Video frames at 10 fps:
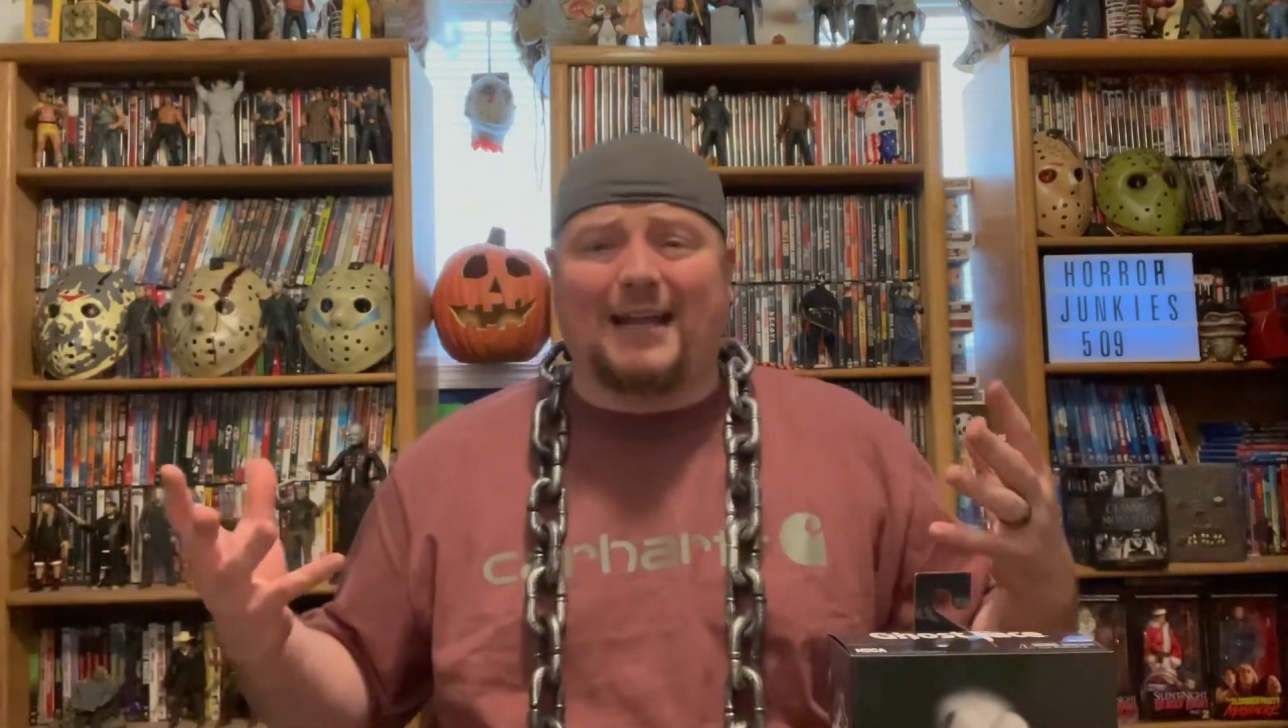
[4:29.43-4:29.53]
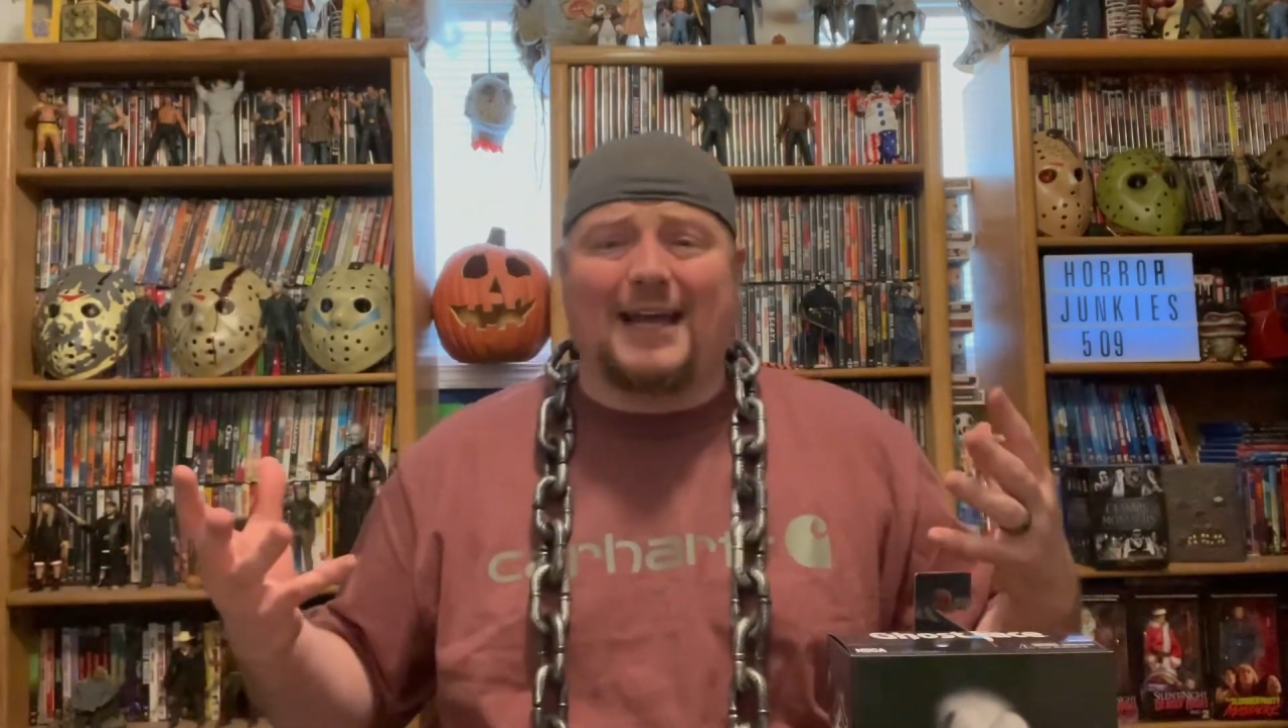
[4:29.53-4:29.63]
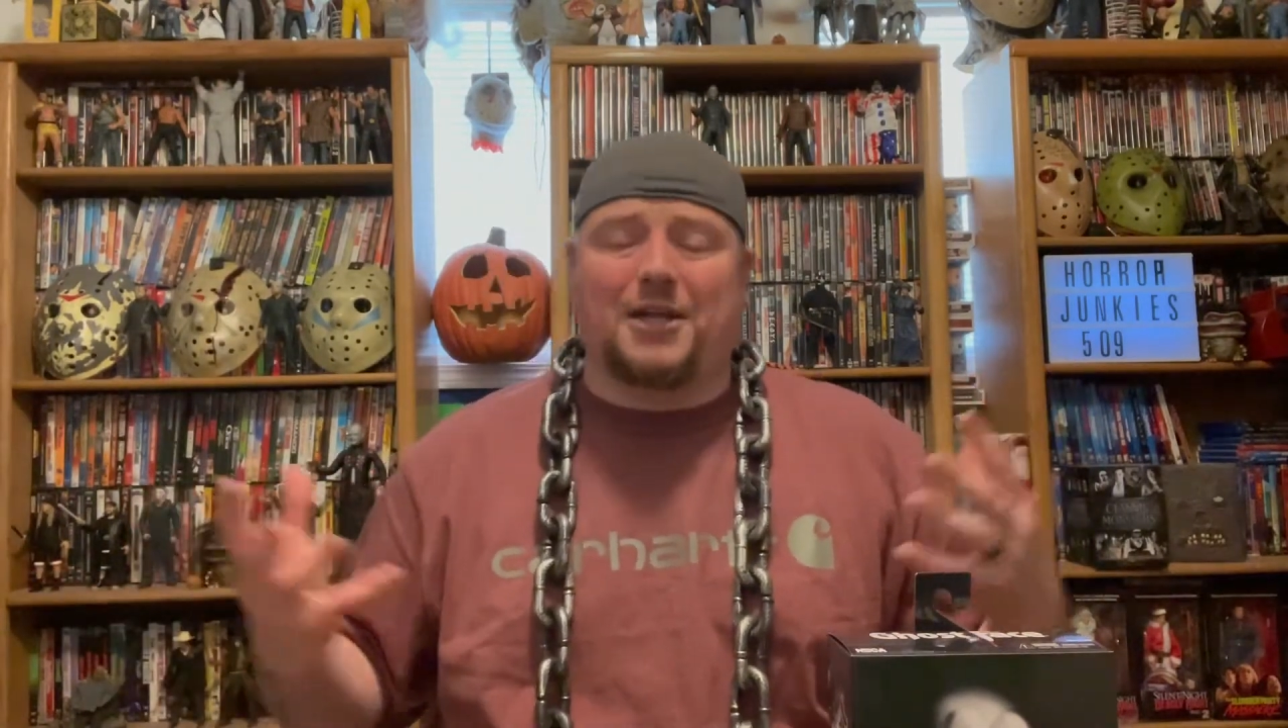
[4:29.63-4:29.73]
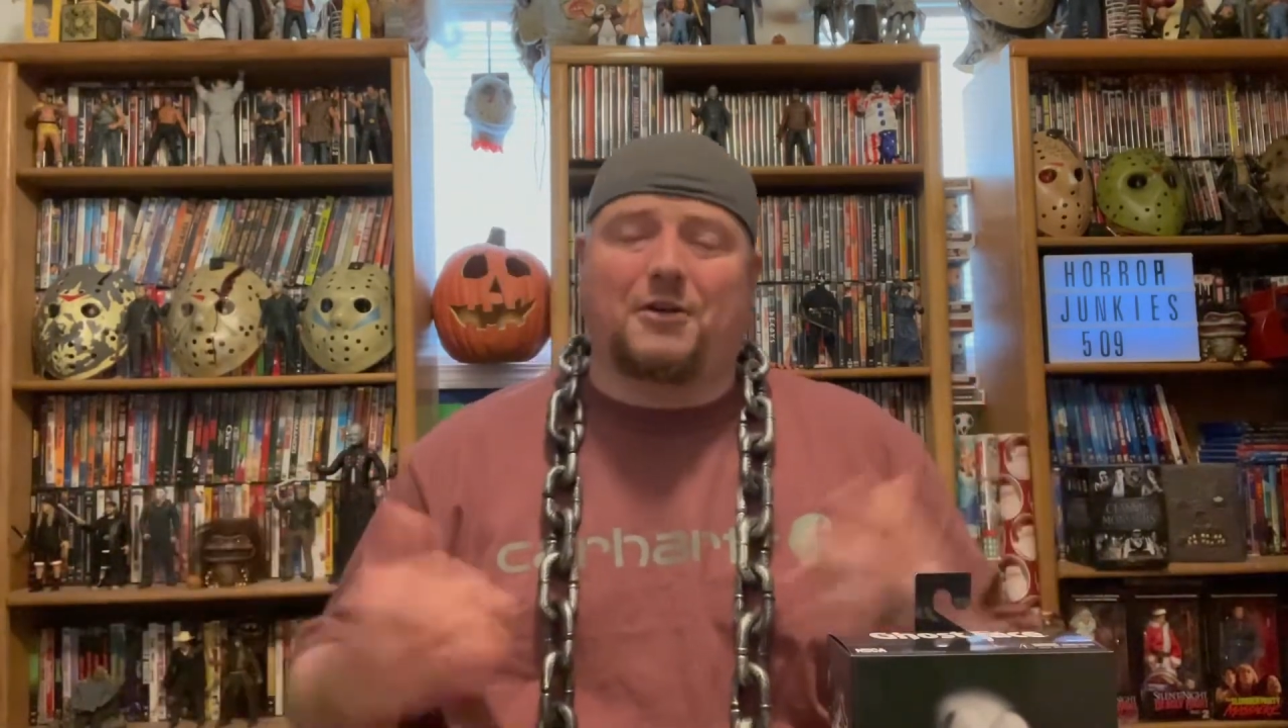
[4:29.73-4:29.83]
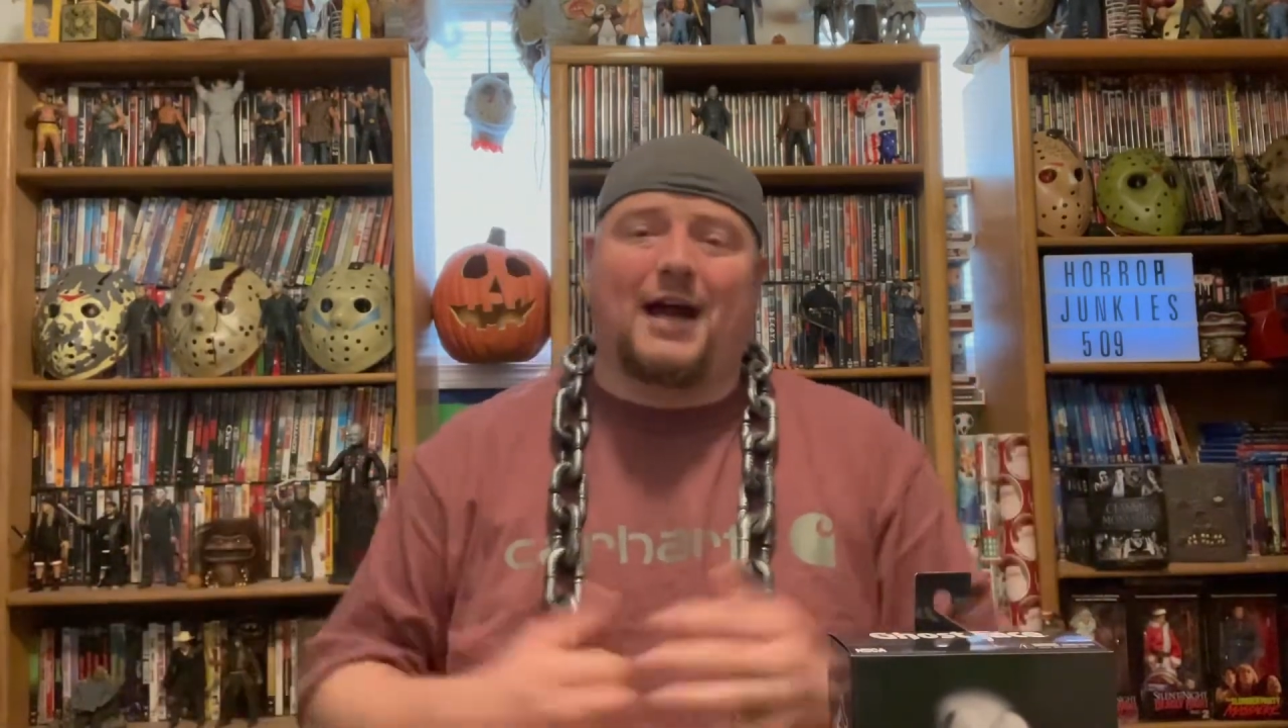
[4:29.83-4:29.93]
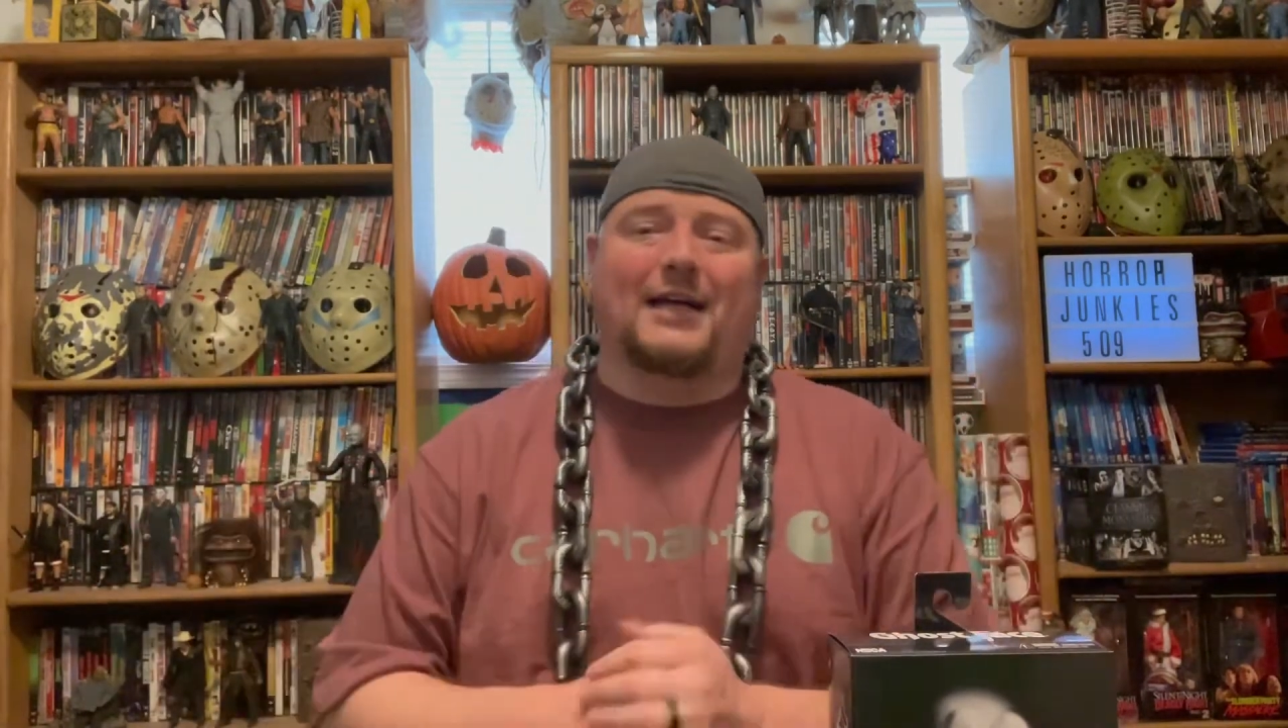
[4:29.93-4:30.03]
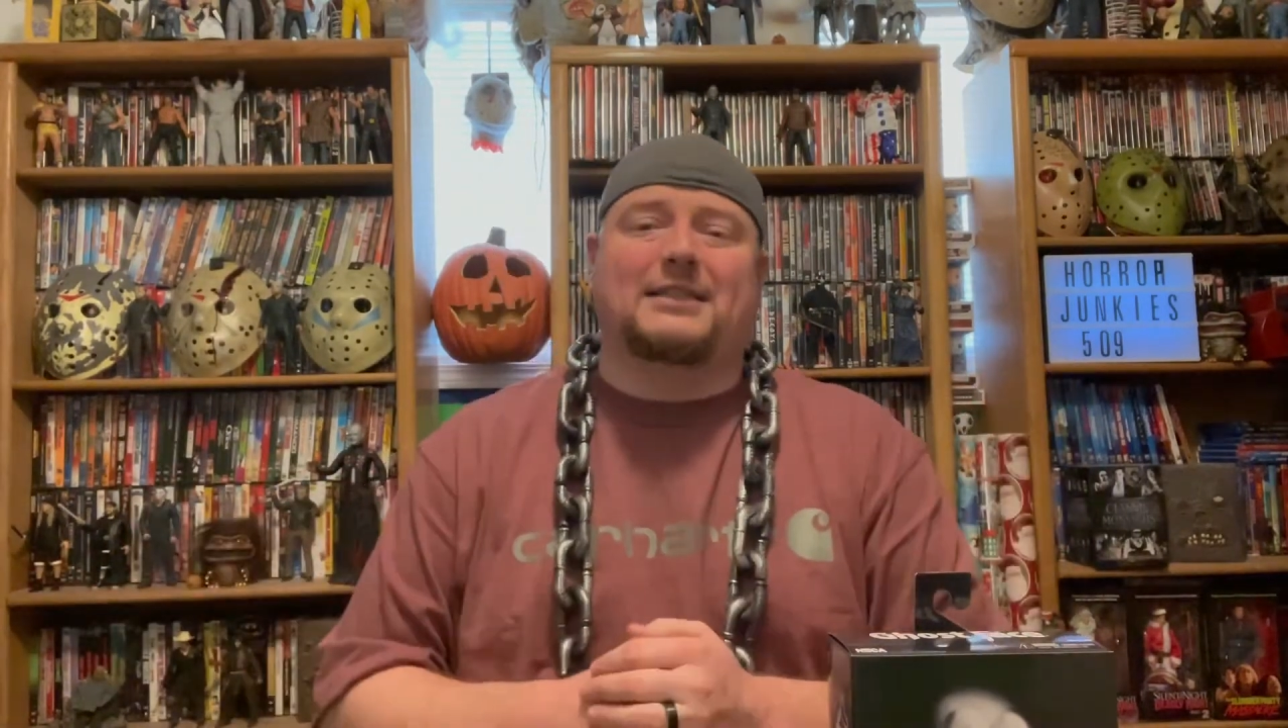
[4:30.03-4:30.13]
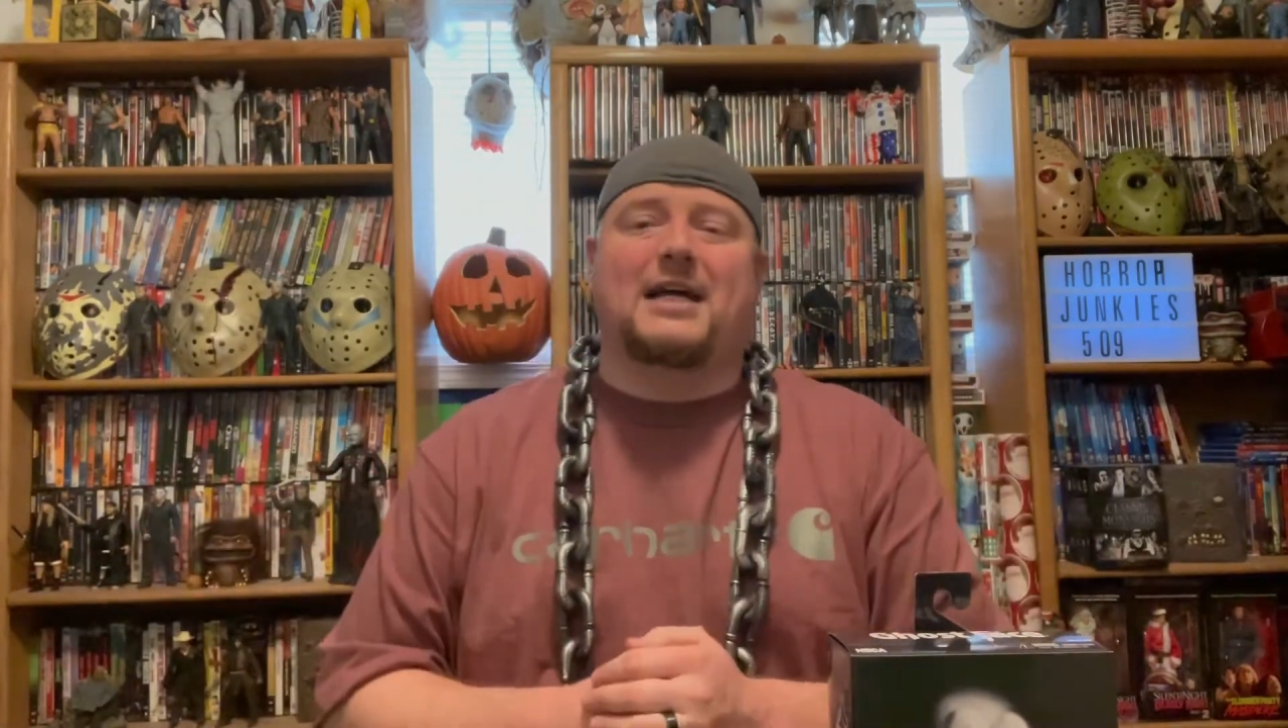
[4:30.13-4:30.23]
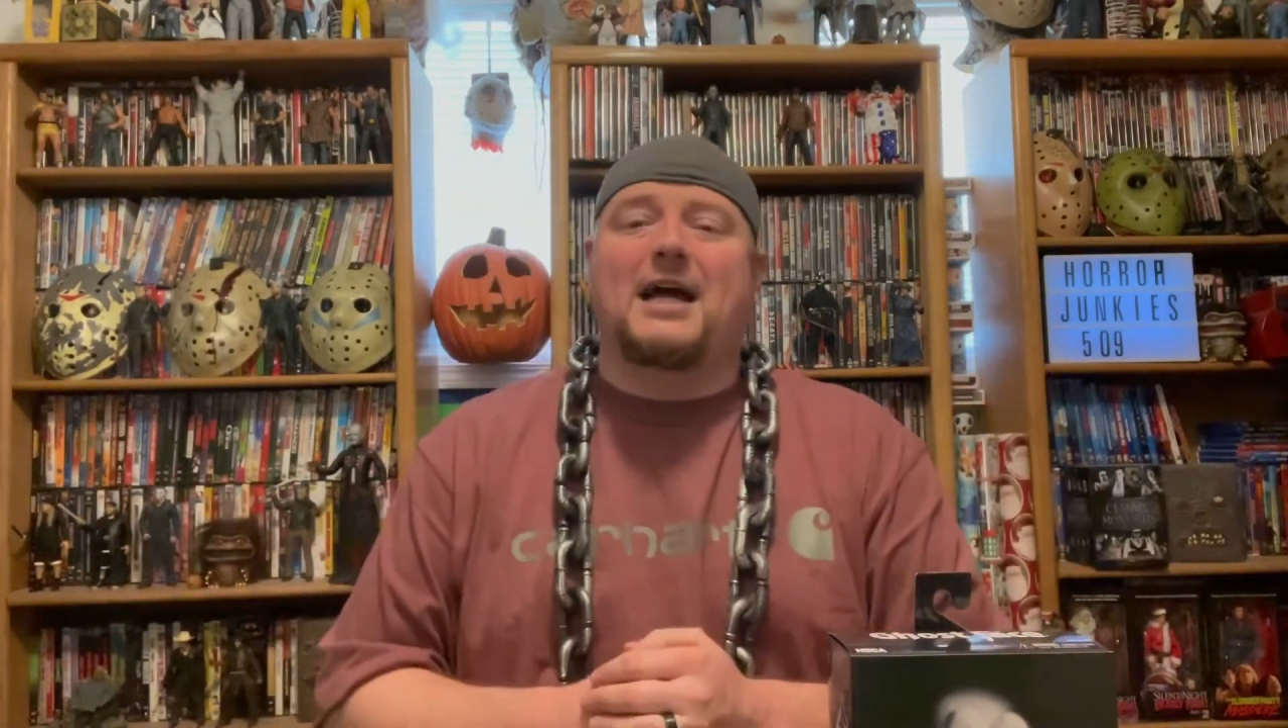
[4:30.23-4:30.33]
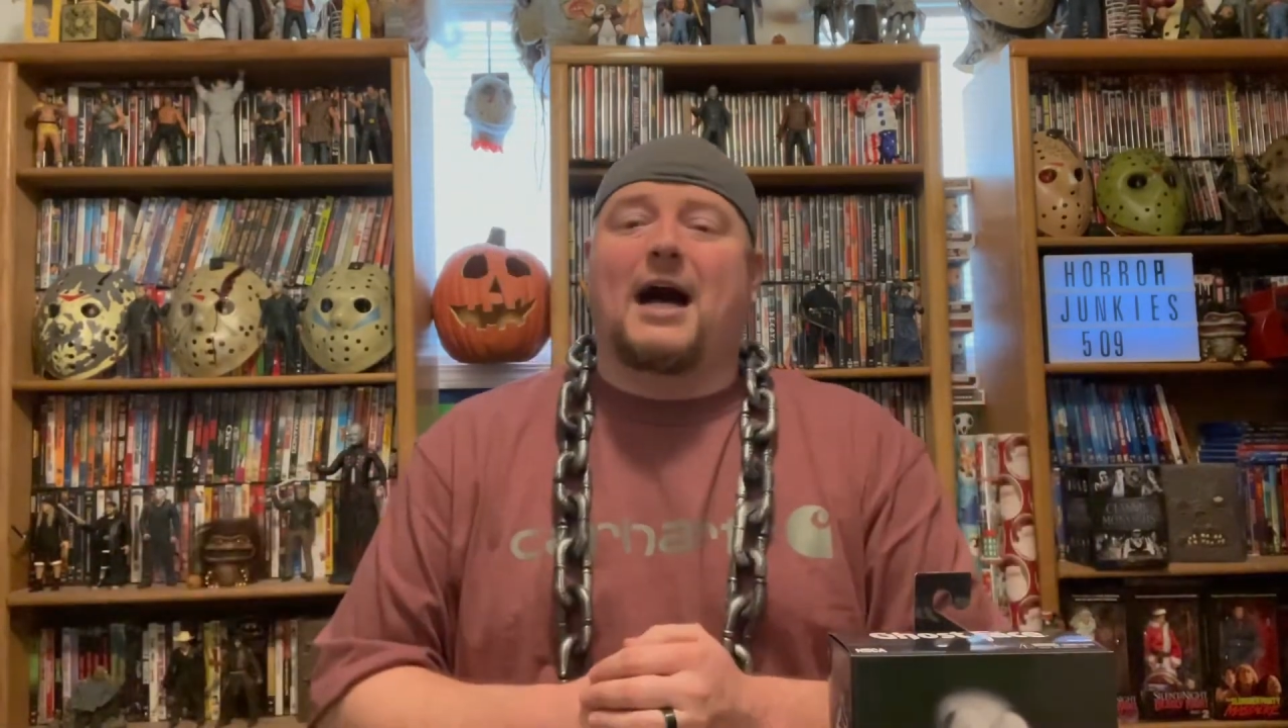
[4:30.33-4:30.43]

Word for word: again, you guys.